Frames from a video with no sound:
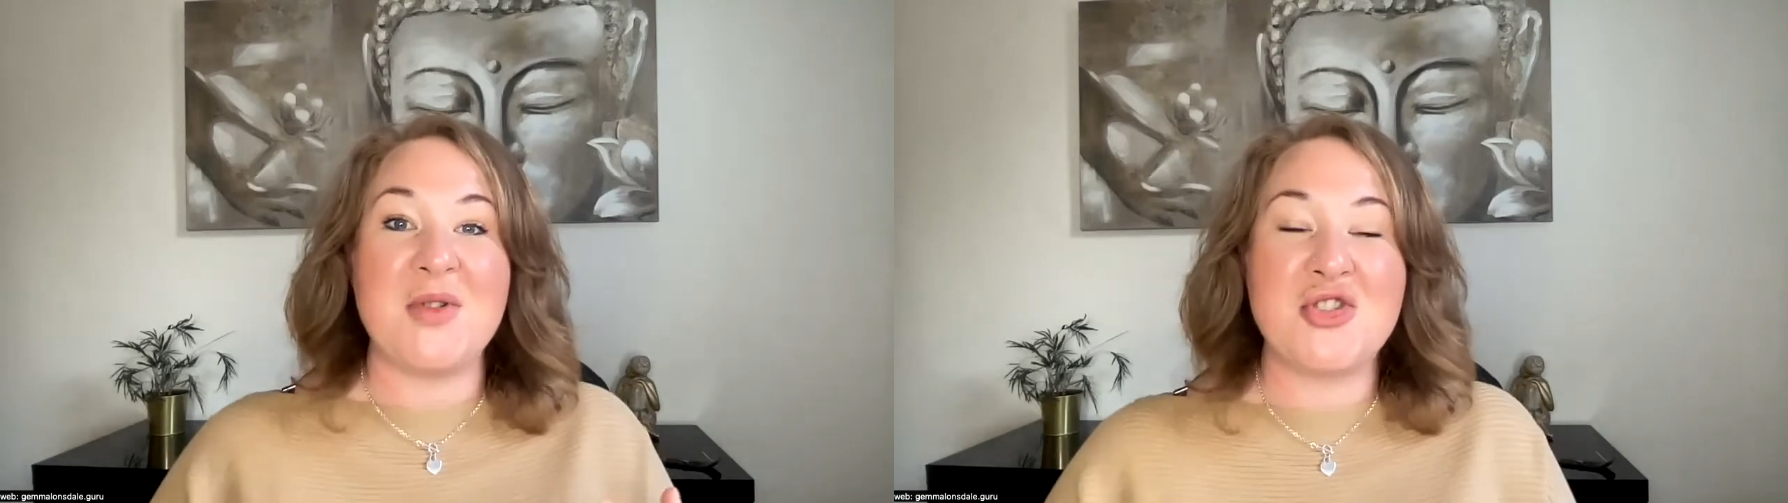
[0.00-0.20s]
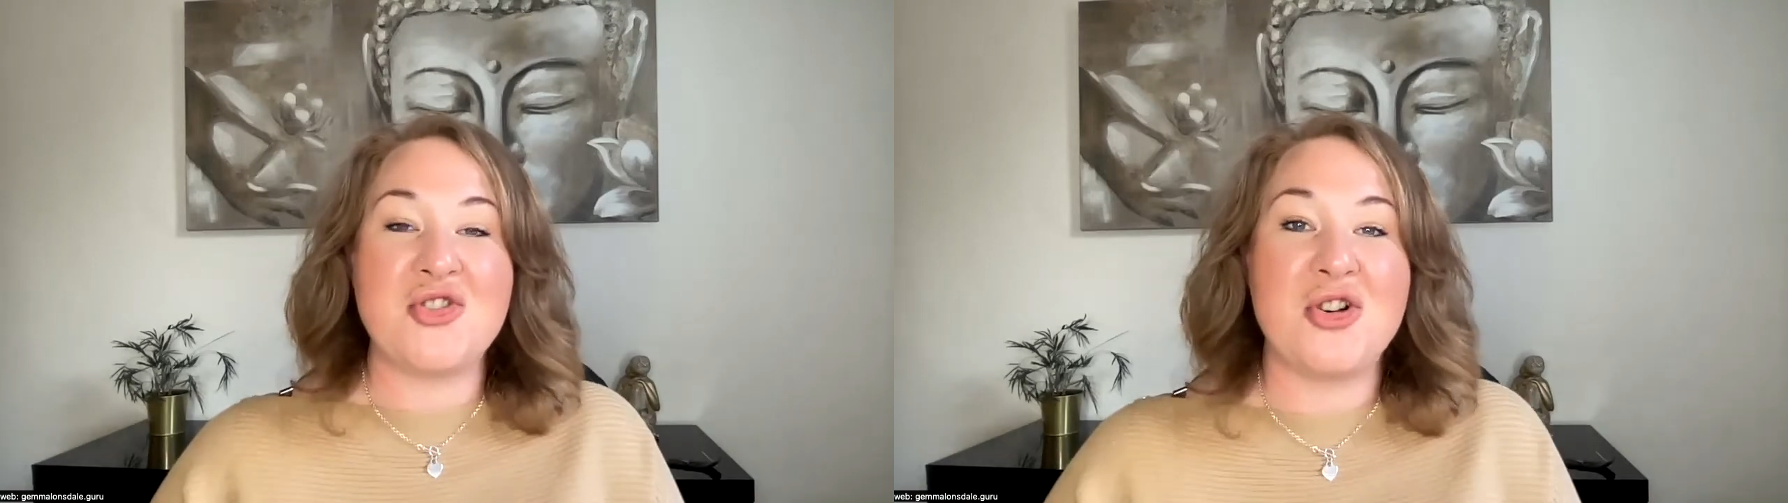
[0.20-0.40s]
a
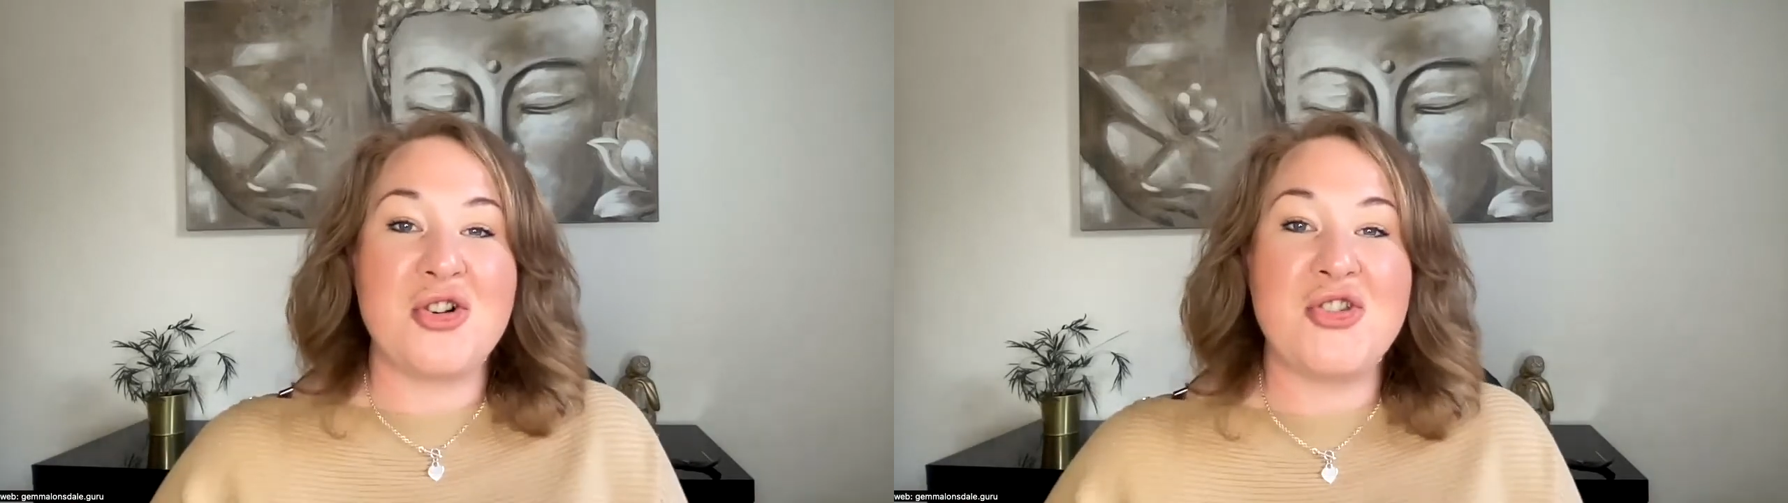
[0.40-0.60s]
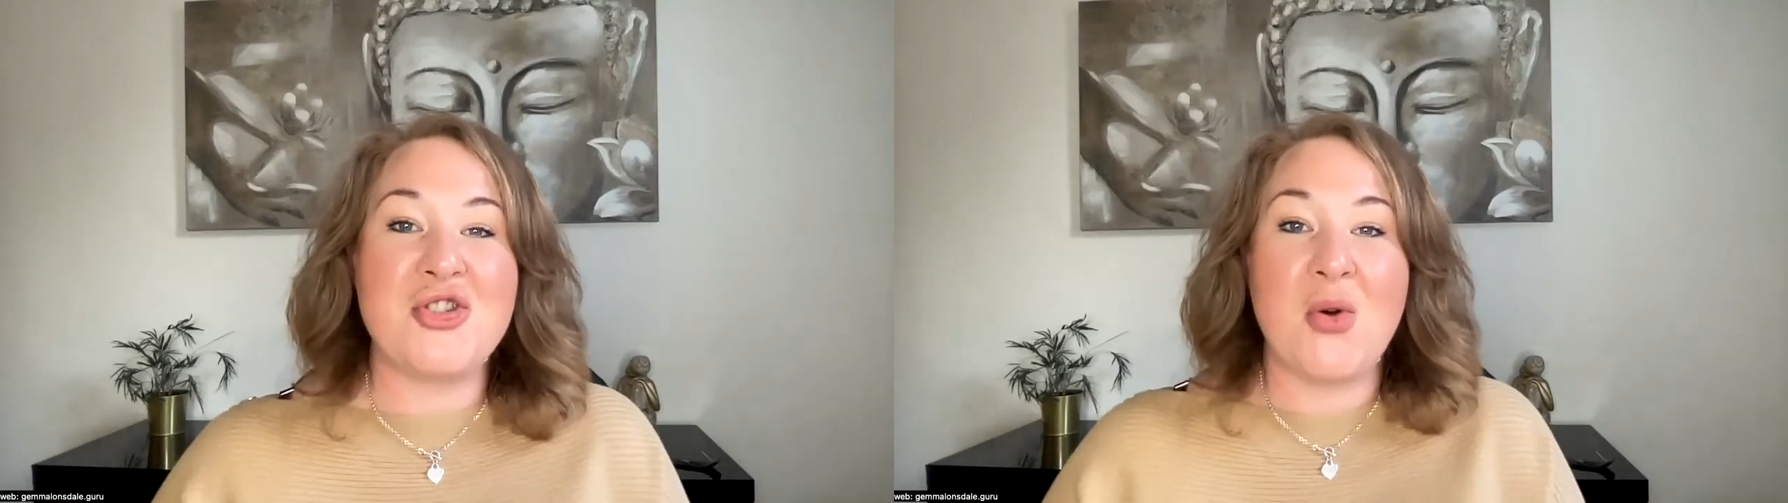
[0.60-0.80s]

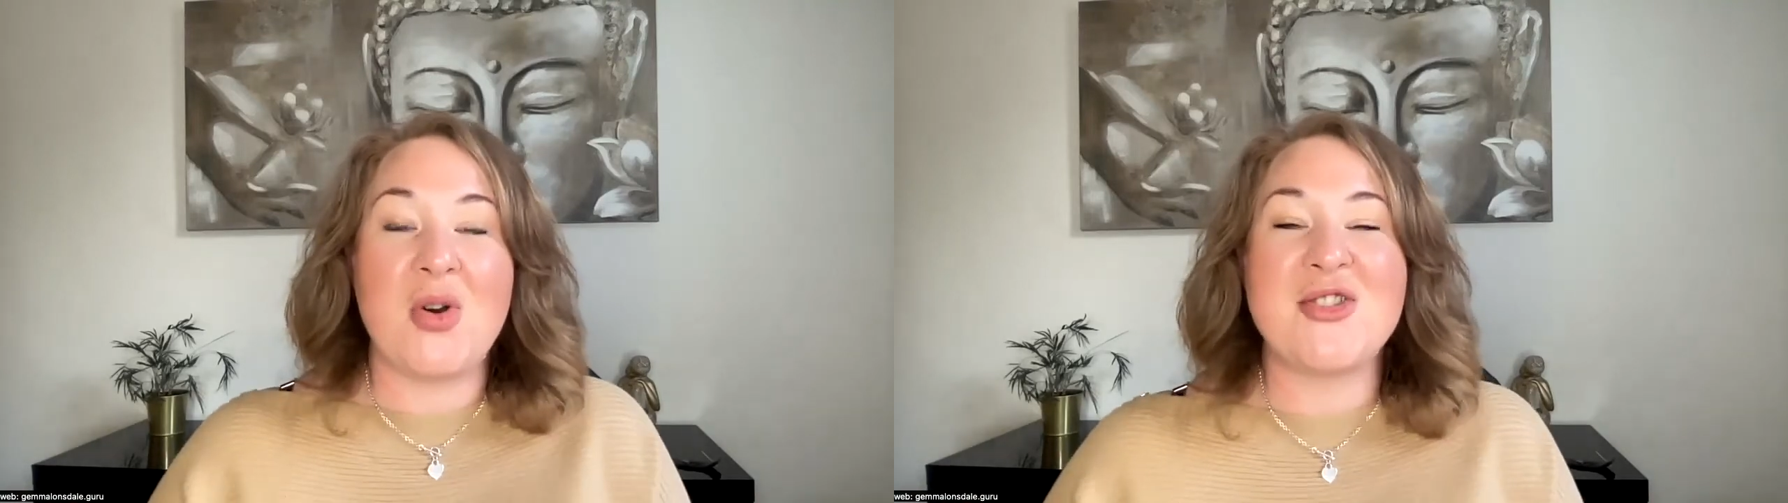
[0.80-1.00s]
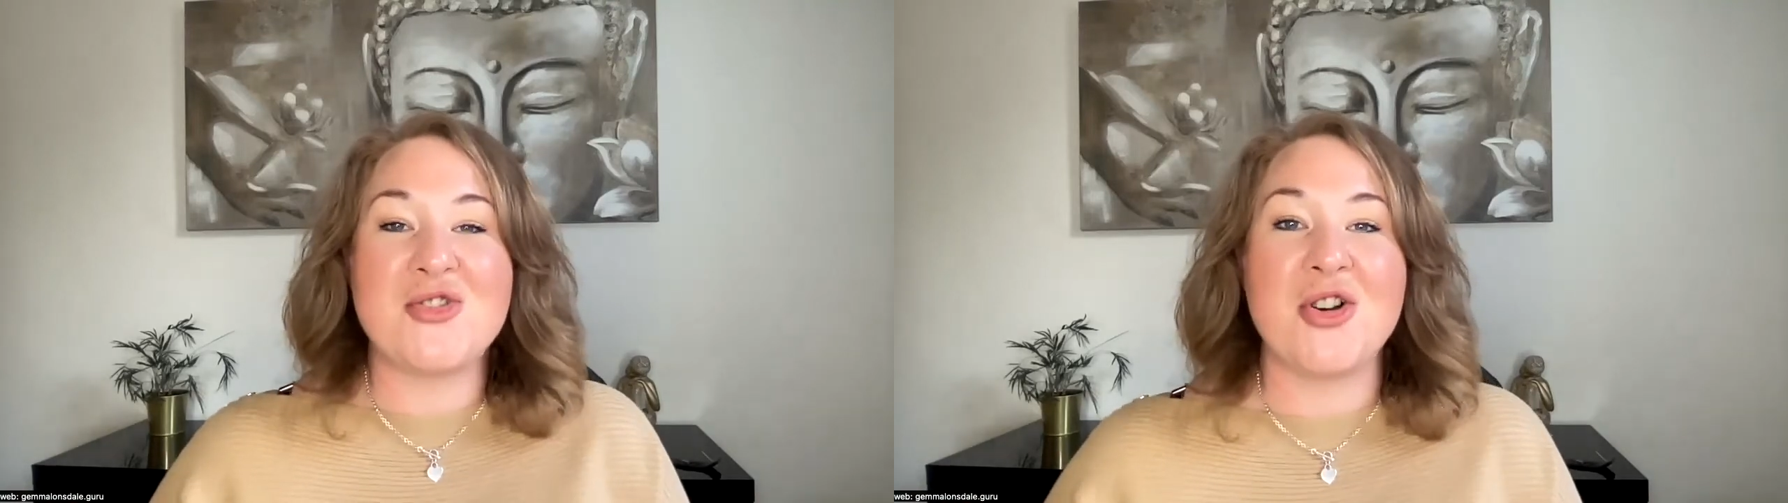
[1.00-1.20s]
stronger
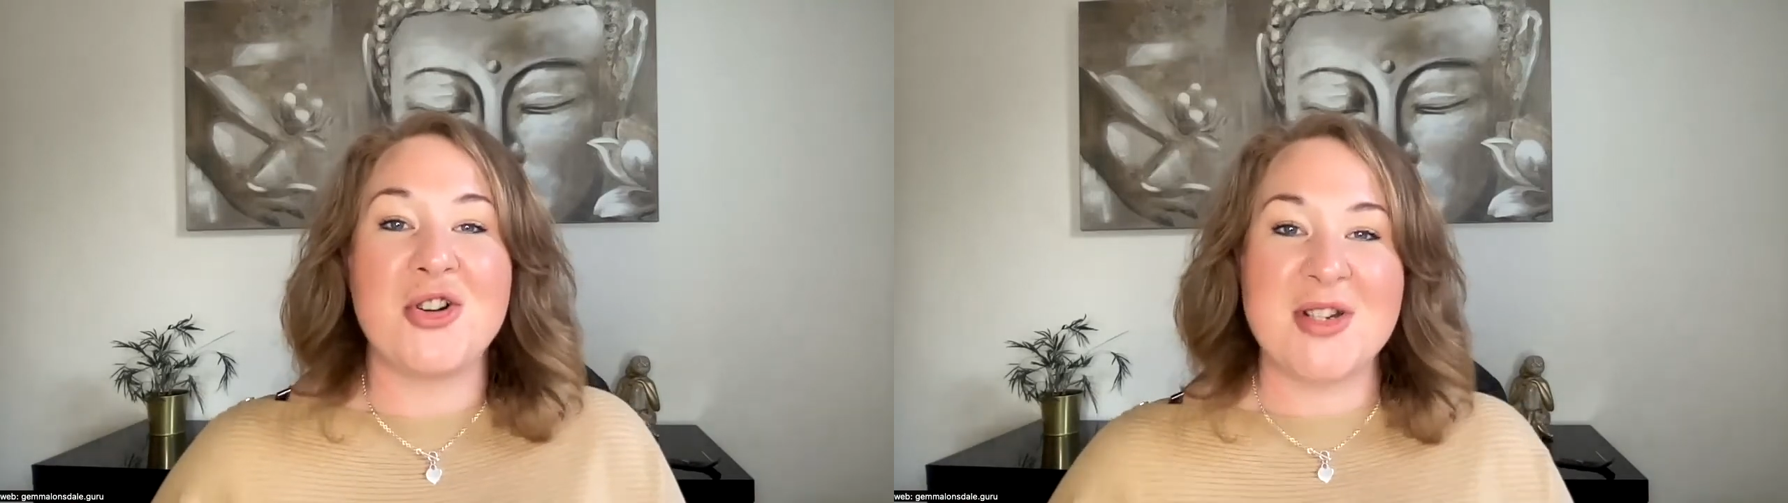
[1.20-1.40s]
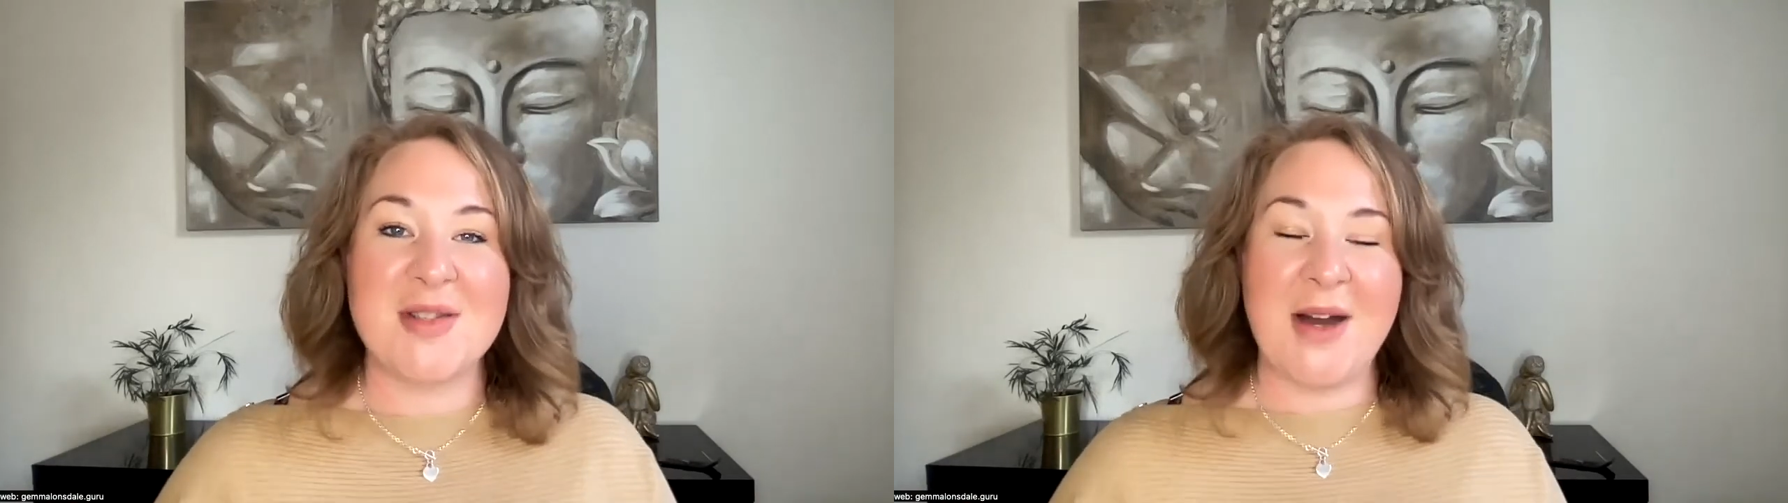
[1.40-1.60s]
soul, a
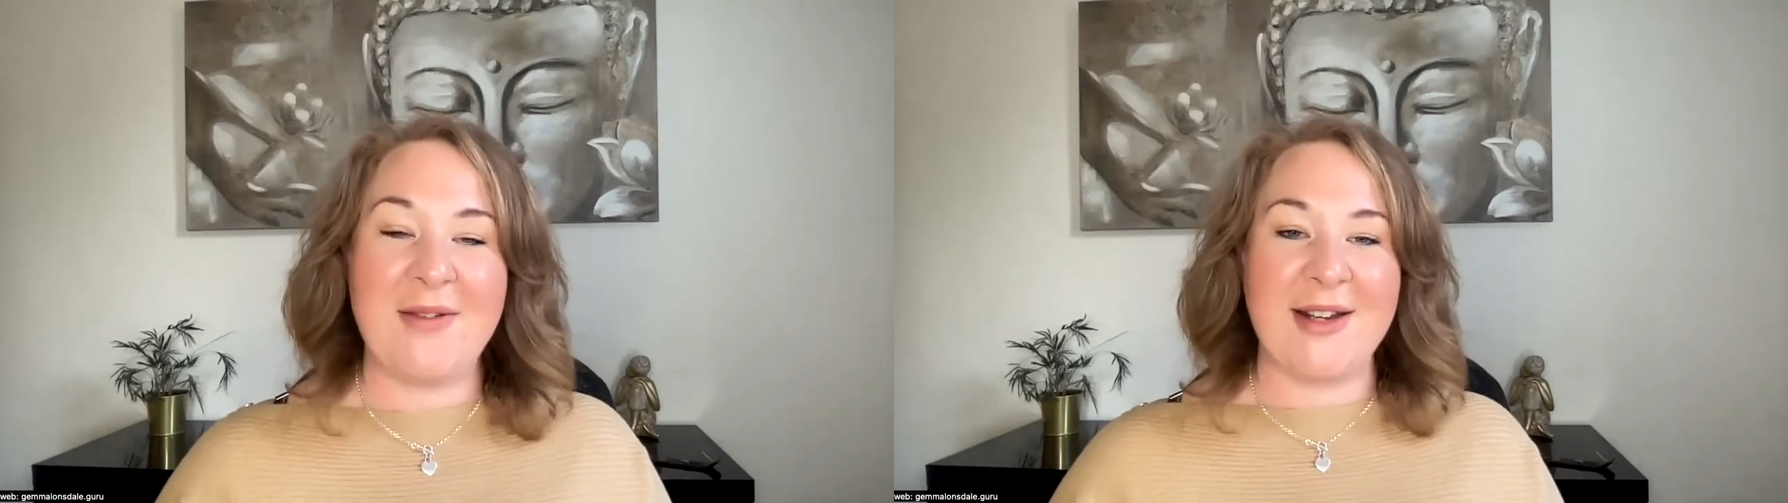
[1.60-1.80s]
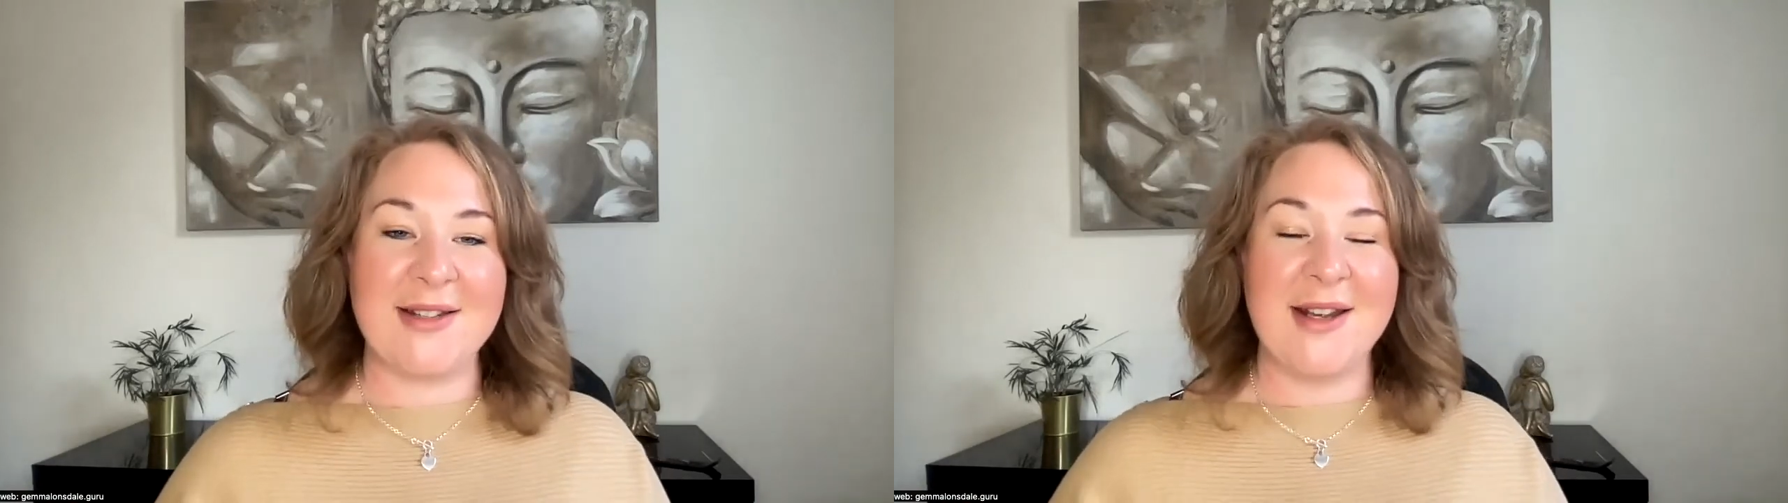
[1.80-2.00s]
stronger
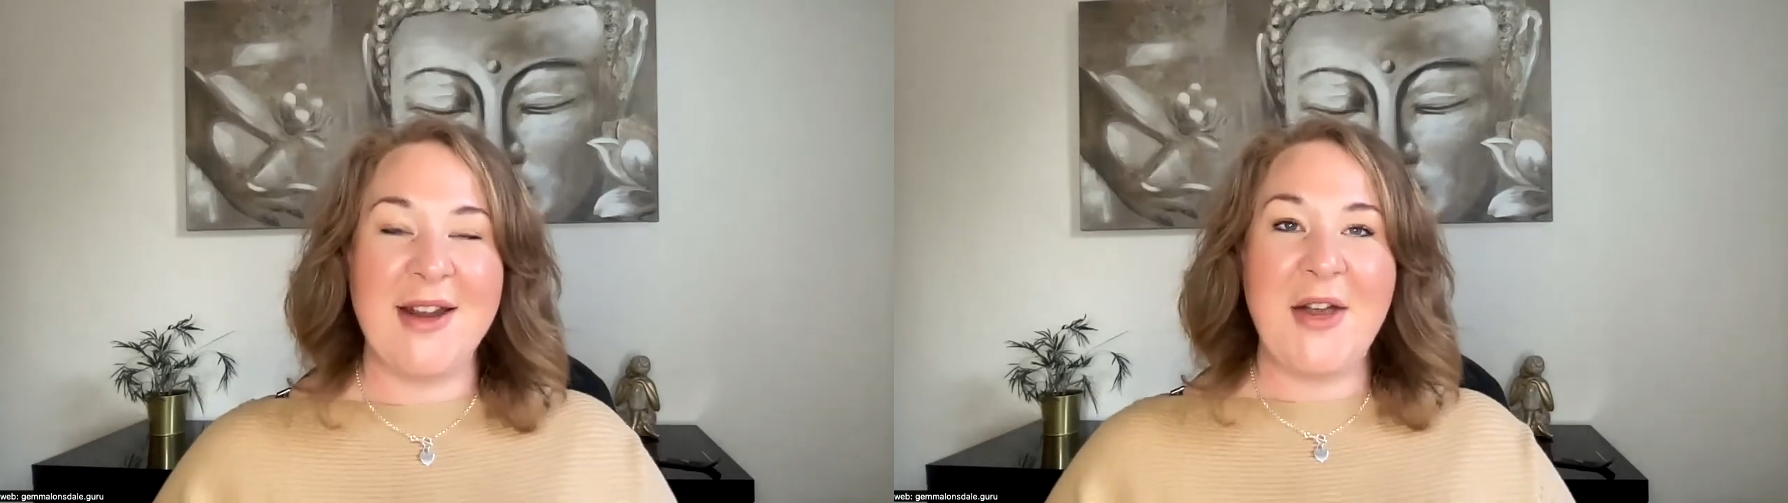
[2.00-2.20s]
spirit,